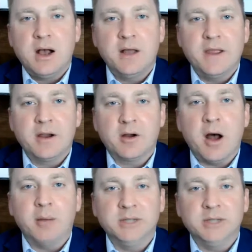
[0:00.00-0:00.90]
They are
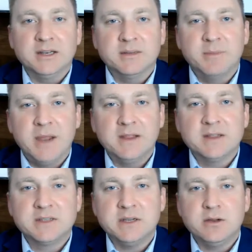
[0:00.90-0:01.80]
obligated to pay
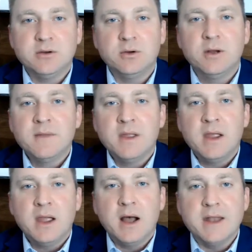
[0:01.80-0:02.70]
this to you
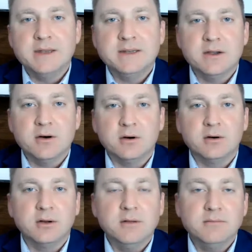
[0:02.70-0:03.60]

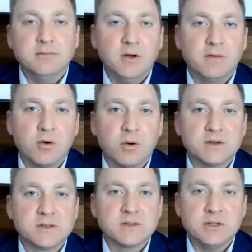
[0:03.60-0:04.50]
until, of
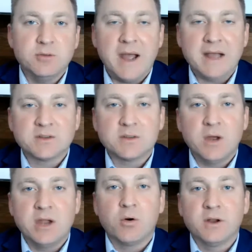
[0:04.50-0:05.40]
course, you pass
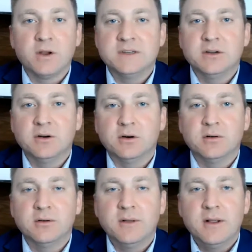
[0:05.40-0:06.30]
away or
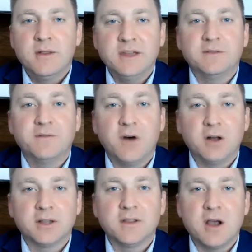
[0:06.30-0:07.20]
until they default on the